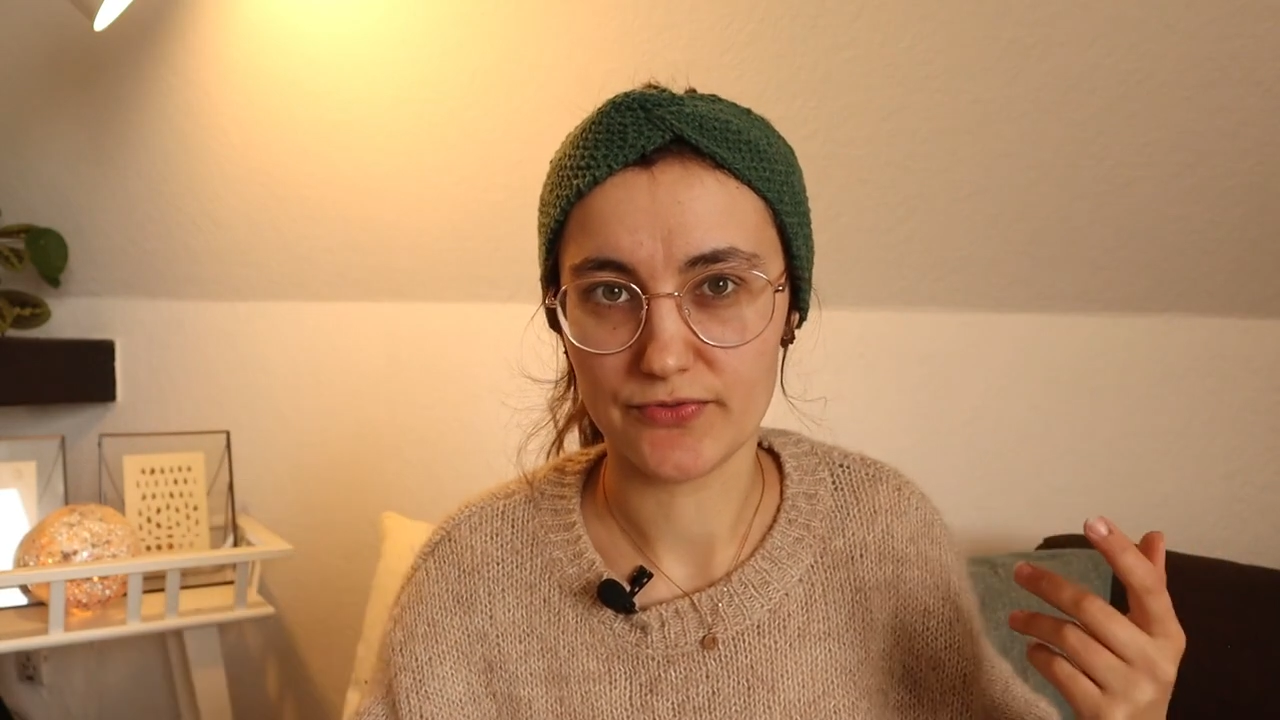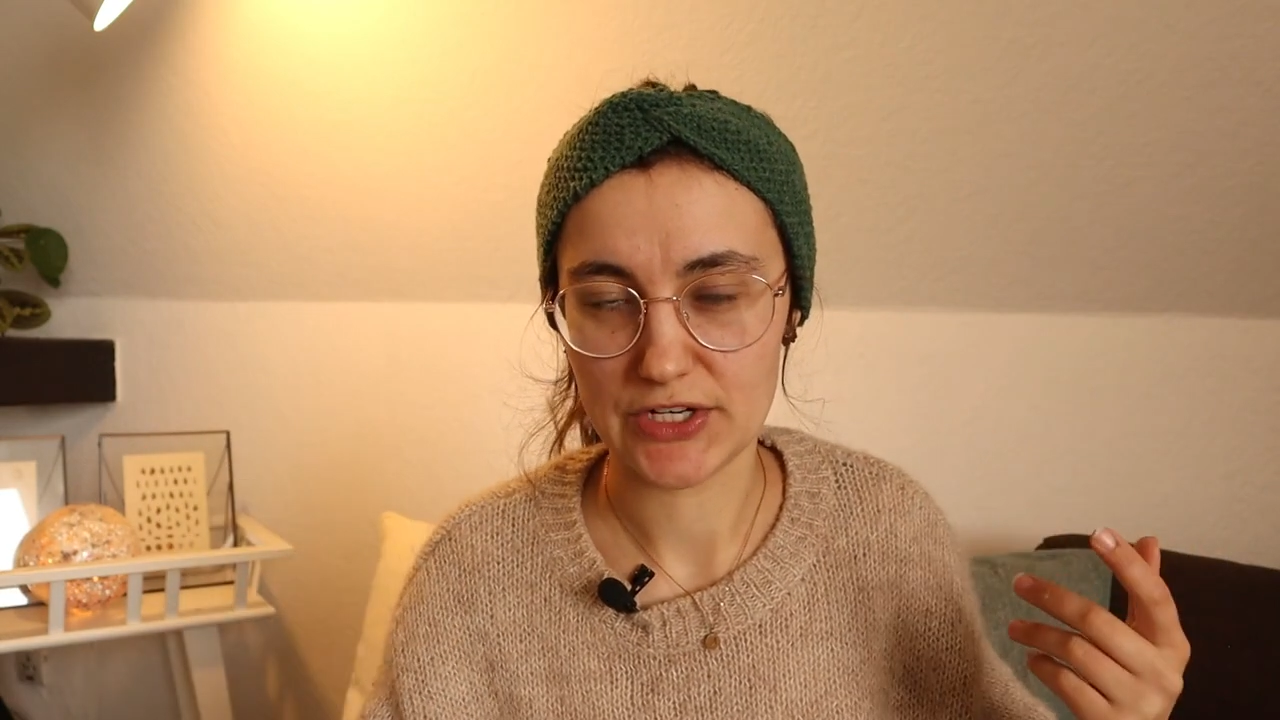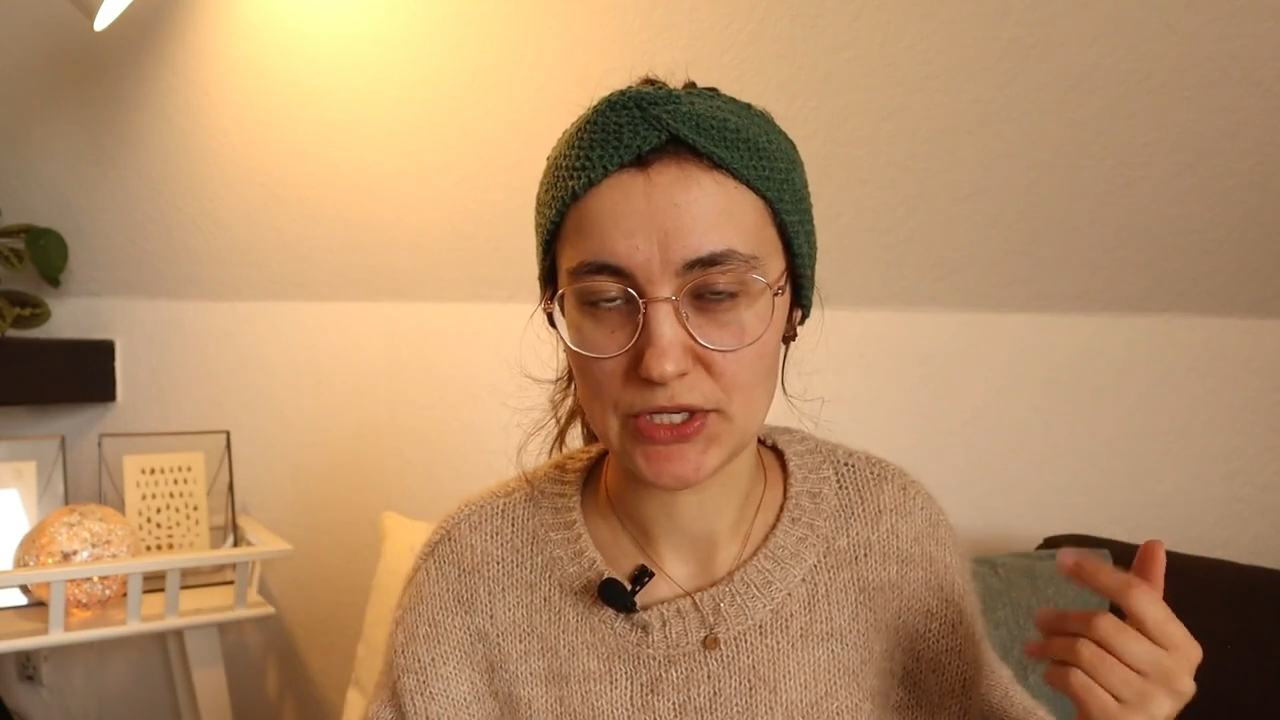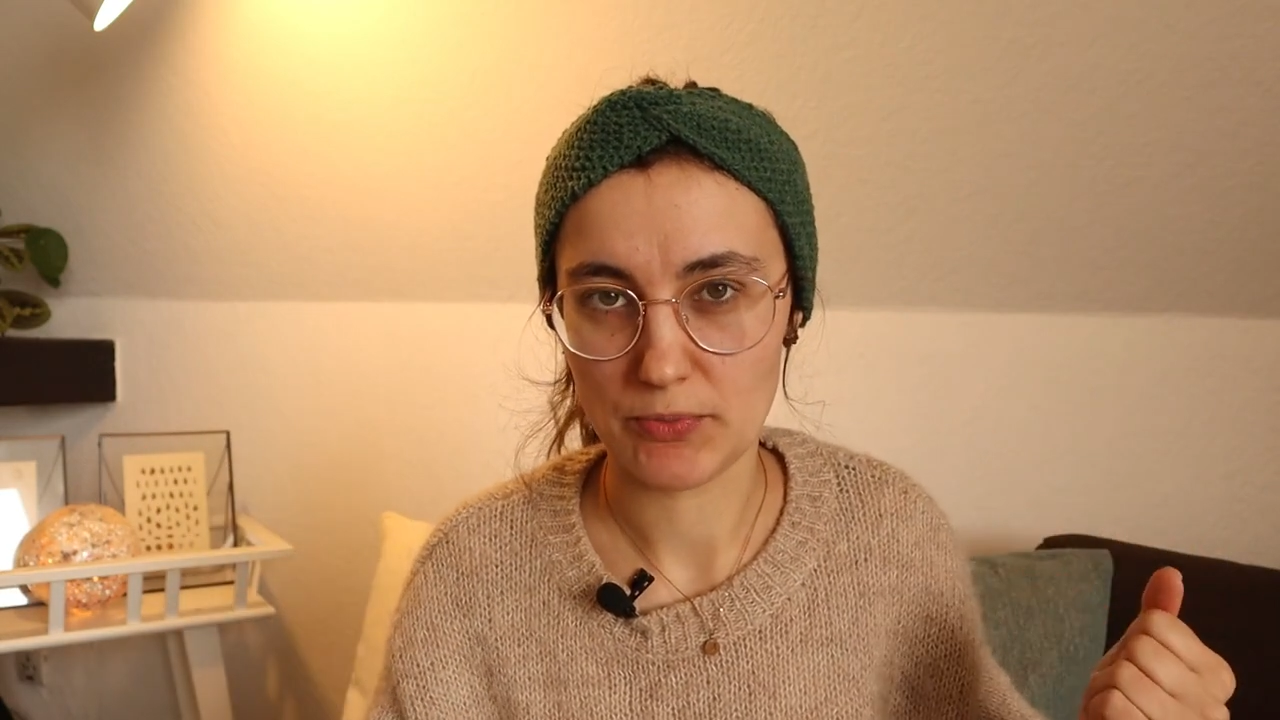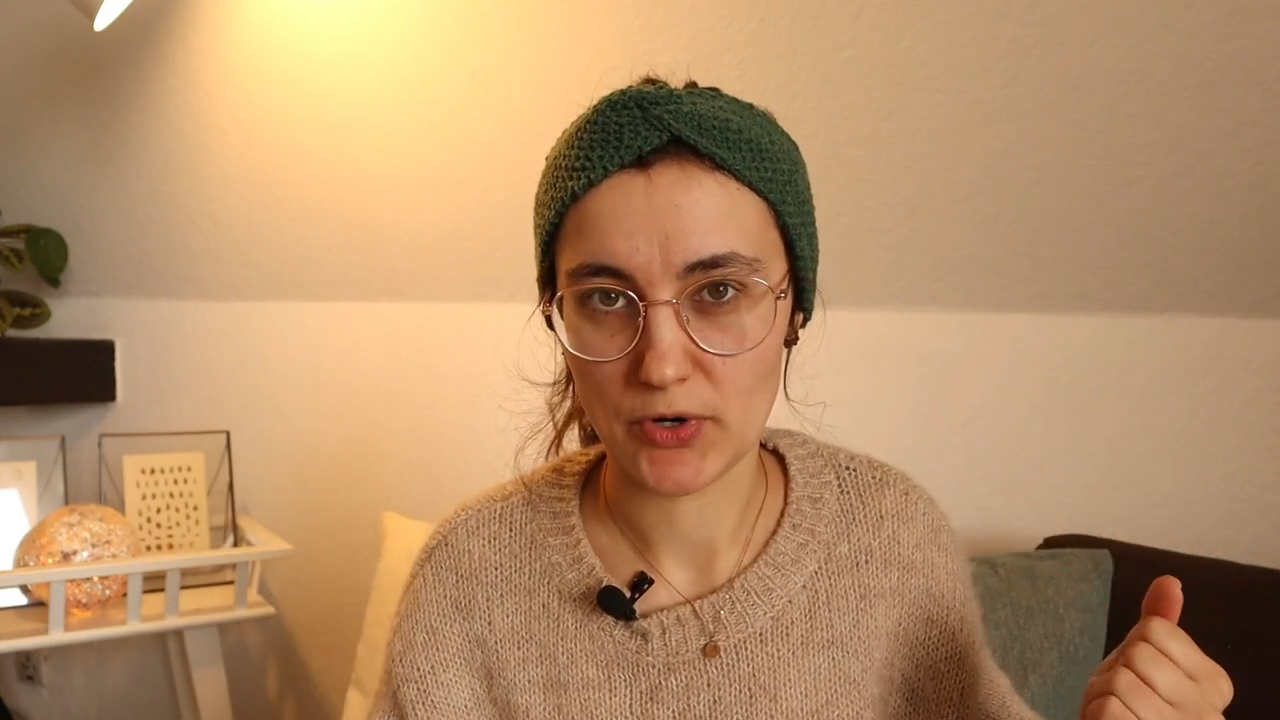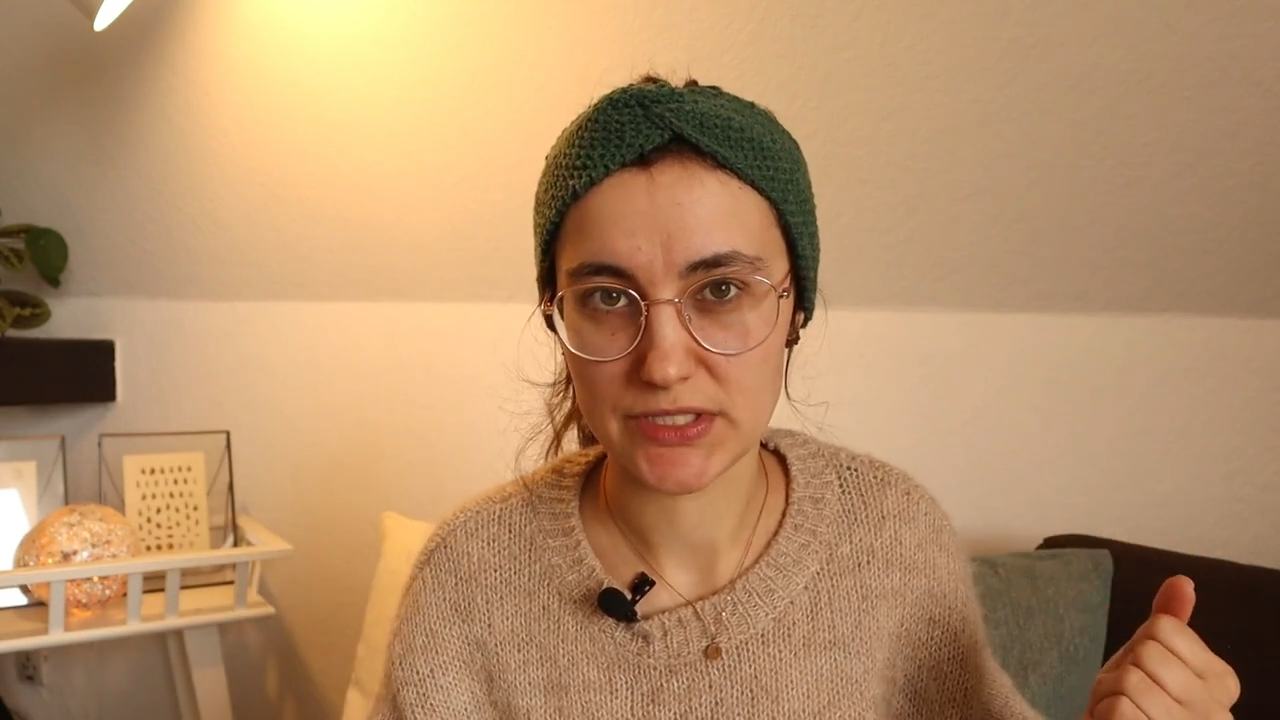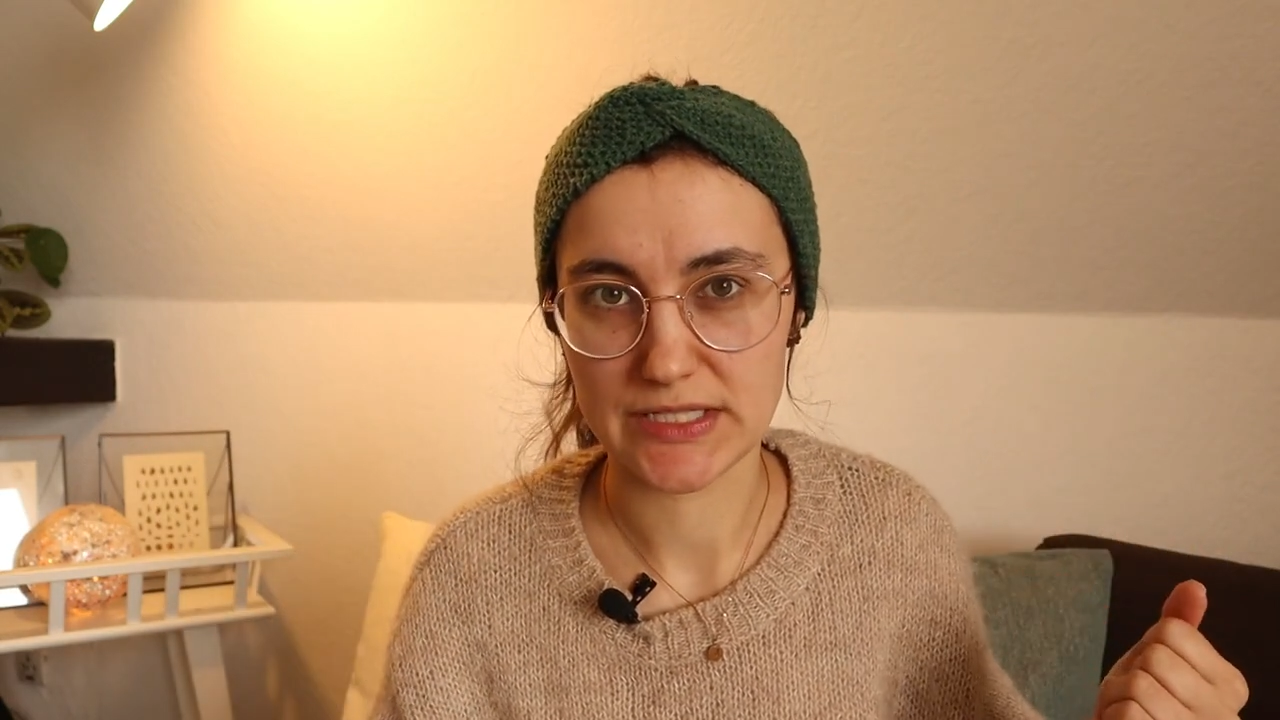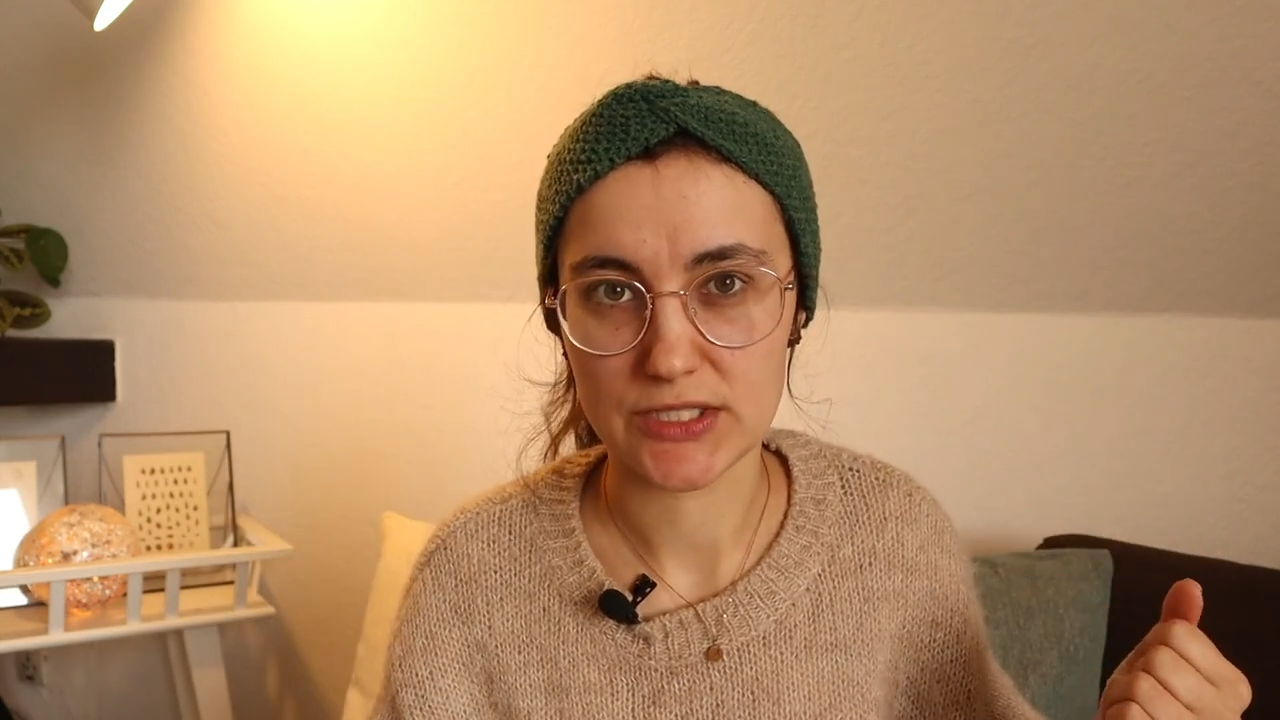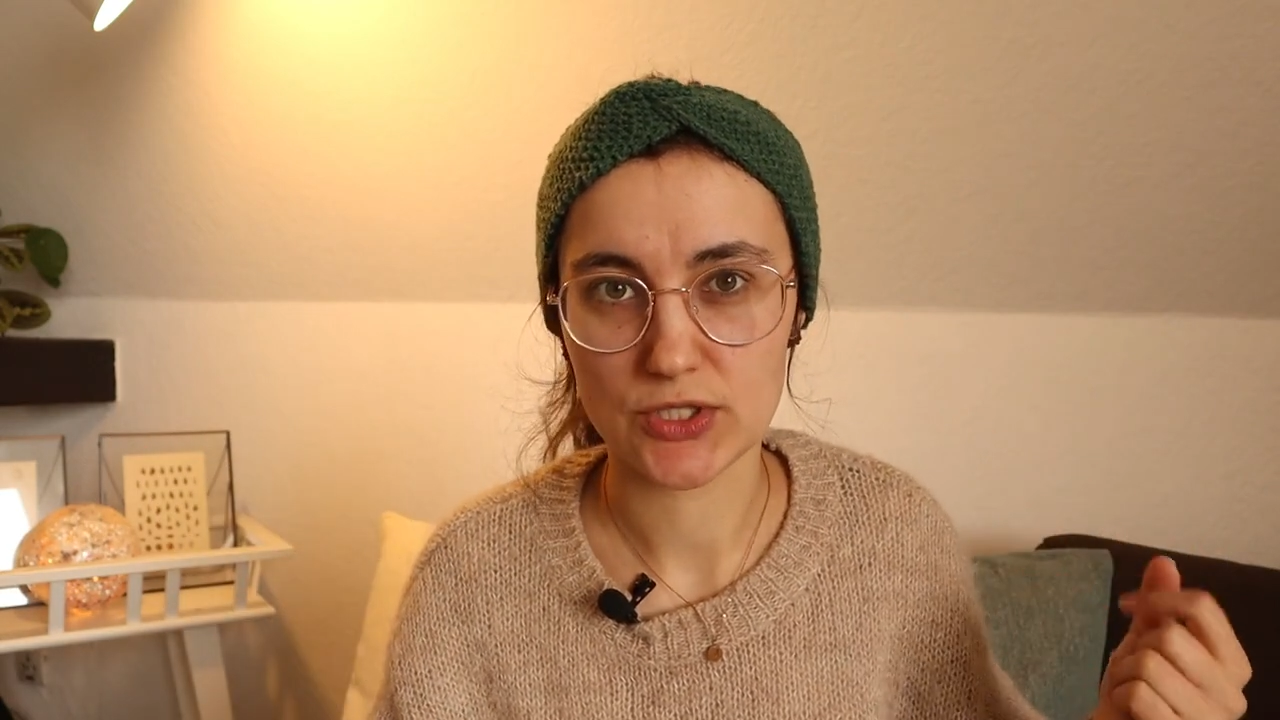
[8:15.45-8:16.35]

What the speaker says: felting process.